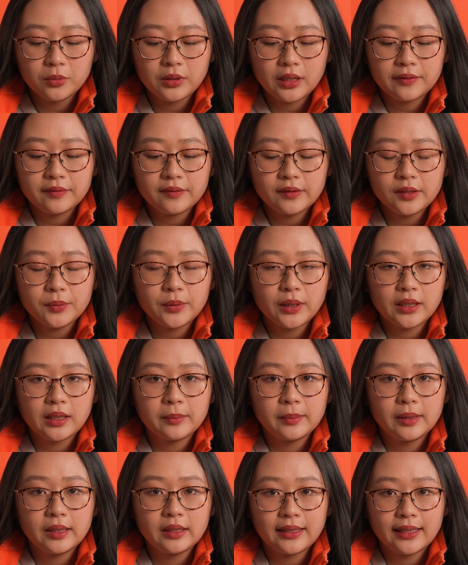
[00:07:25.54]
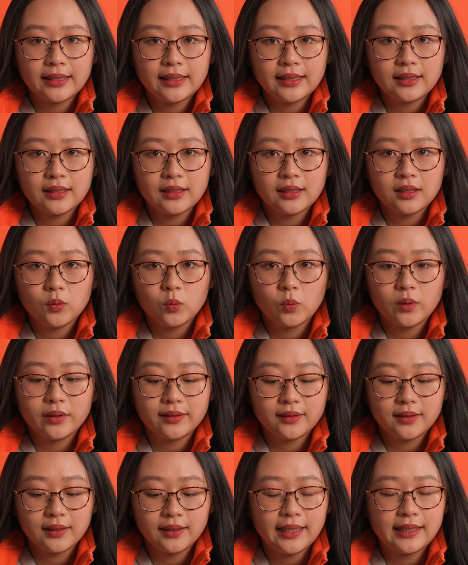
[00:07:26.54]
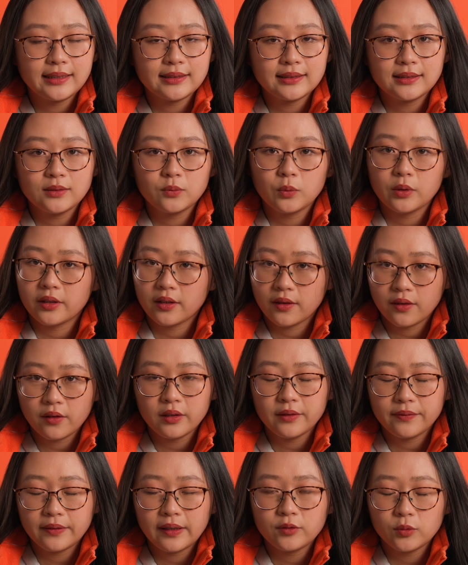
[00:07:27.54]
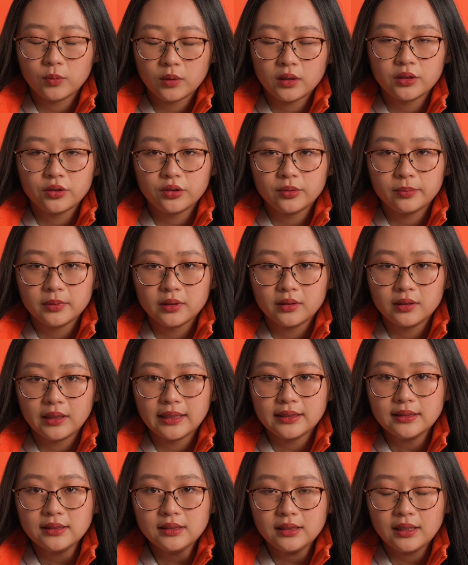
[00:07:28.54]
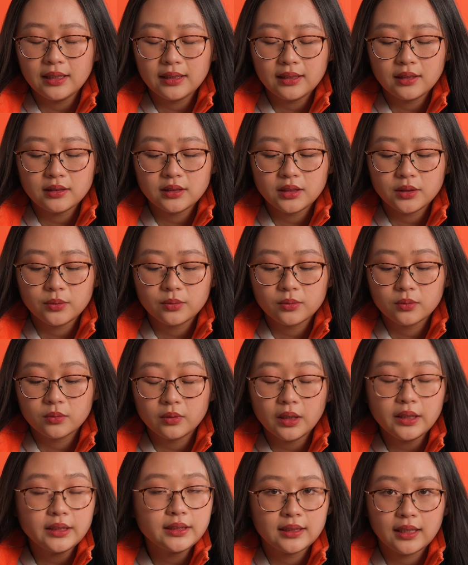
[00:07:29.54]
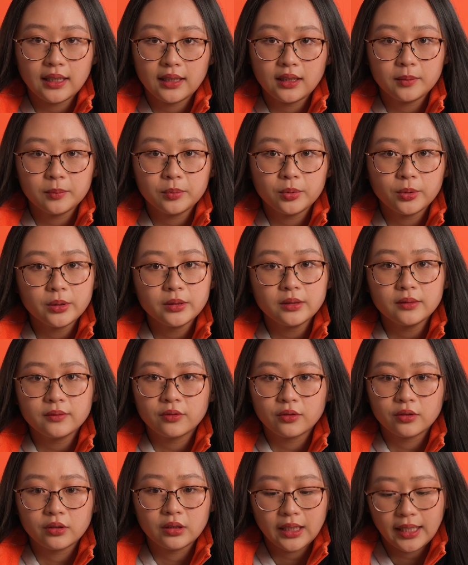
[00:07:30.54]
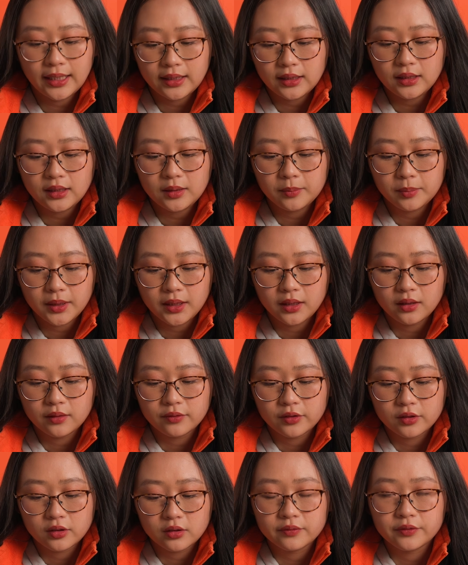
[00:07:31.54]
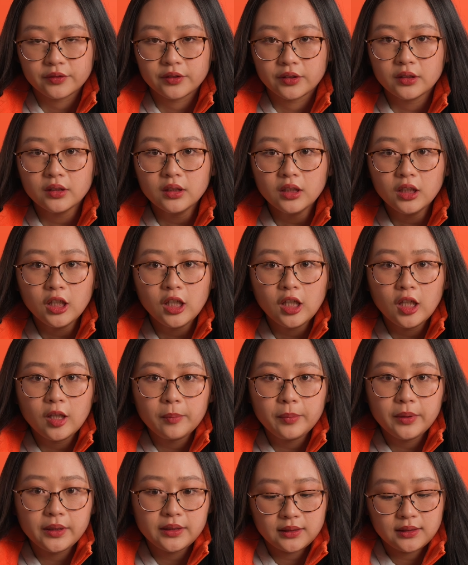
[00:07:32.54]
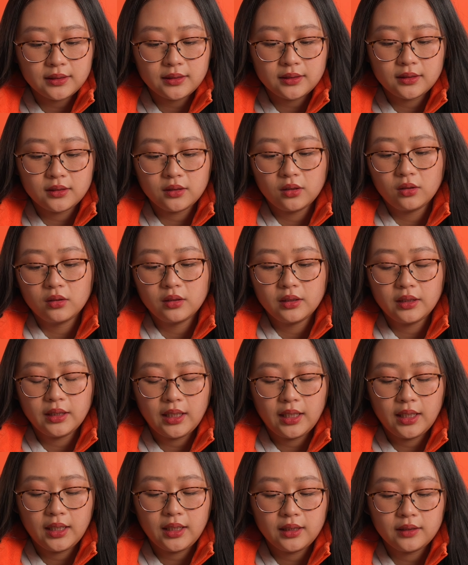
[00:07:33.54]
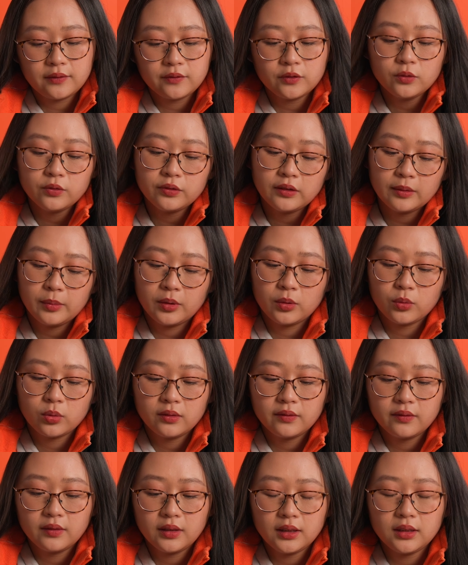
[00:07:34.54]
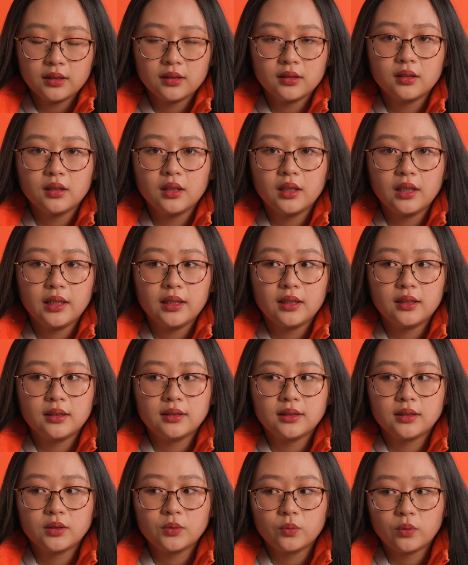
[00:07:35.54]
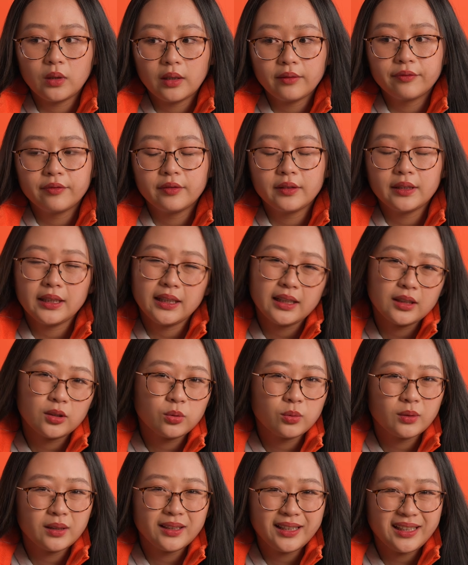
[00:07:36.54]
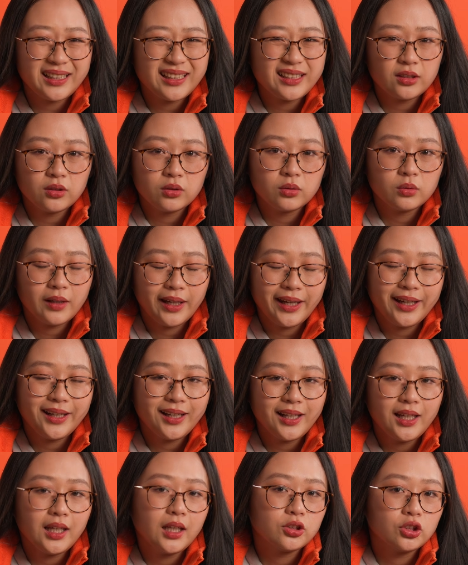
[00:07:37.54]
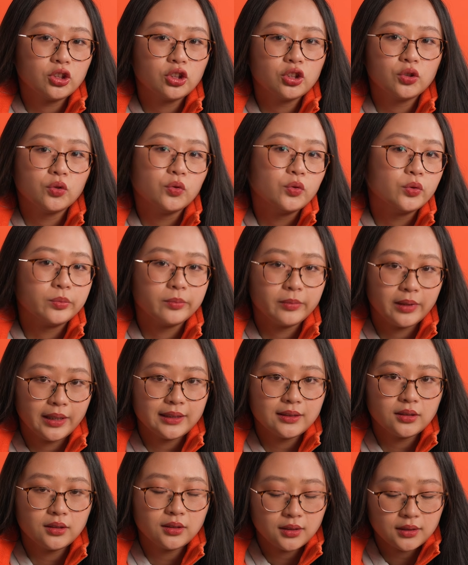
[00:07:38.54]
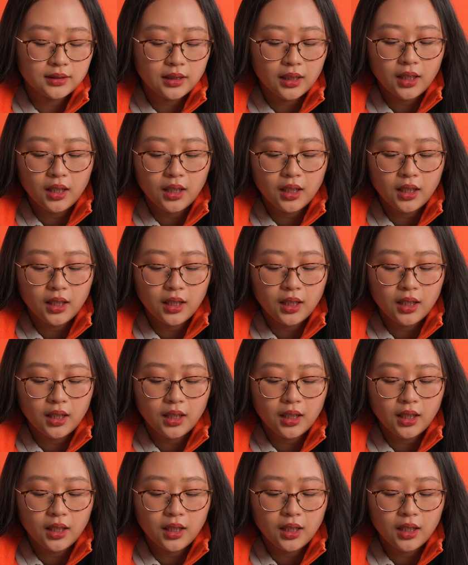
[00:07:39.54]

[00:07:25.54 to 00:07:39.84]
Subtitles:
would definitely recommend getting it with the lens, with the 35-100mm lens. It is a great starting point for any beginner photographer because on a full frame equivalent, it's roughly a 28 to 80-ish zoom lens.